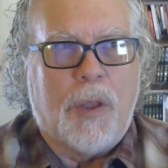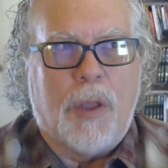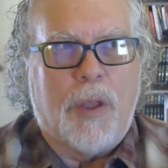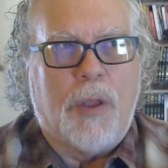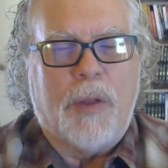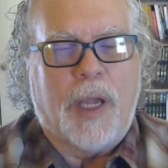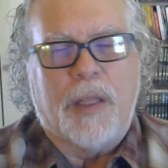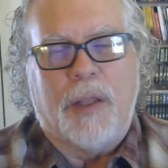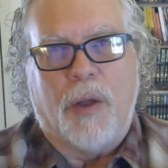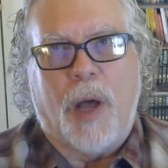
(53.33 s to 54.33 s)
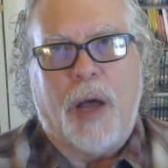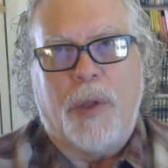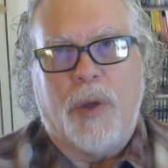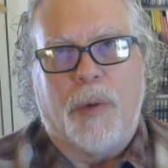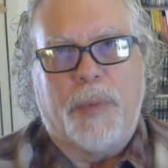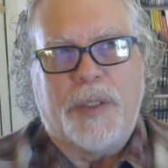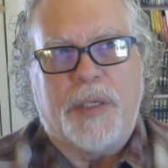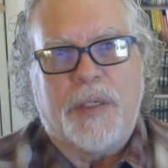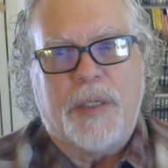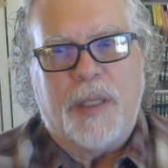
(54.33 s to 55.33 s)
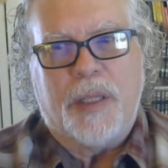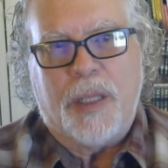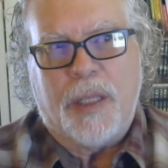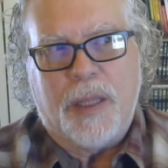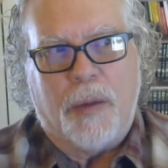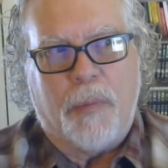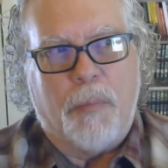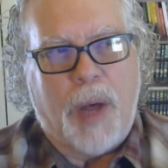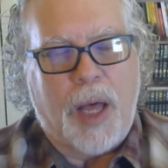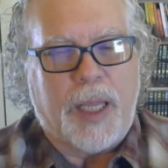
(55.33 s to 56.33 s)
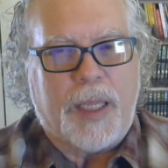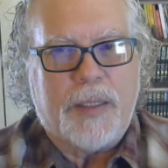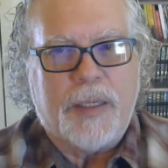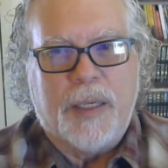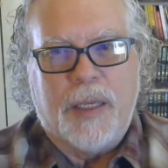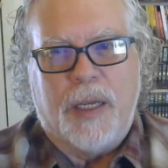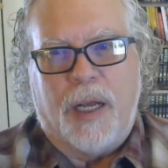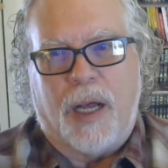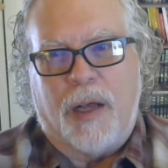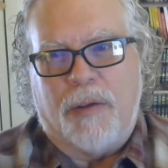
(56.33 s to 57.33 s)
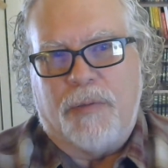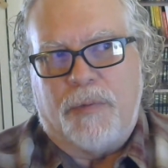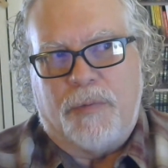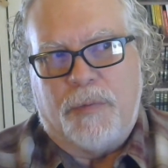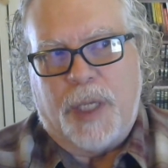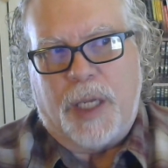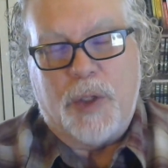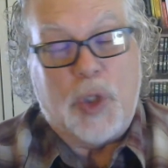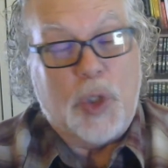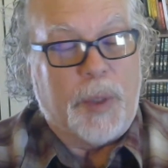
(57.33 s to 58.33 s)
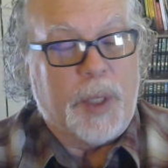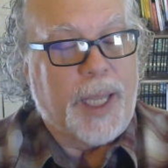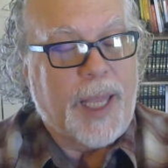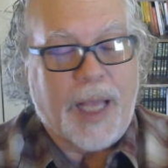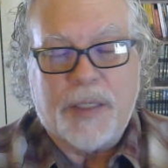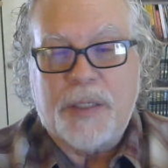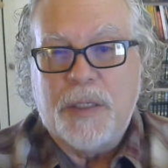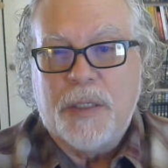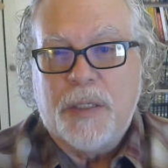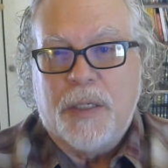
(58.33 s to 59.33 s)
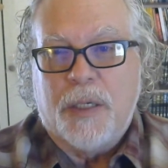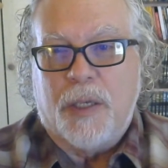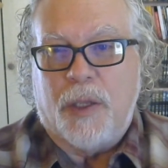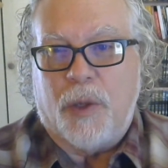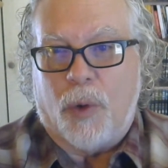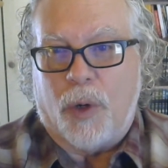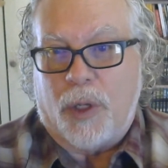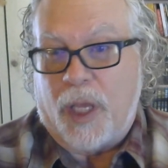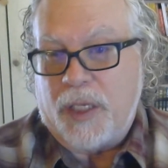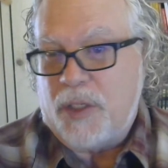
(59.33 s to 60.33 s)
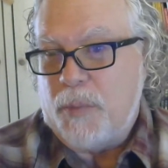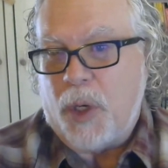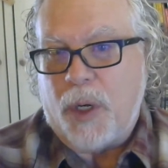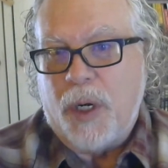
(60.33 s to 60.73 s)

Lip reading: you're not going to know how you're positioned in the mind of the consumer, the guest, your customer.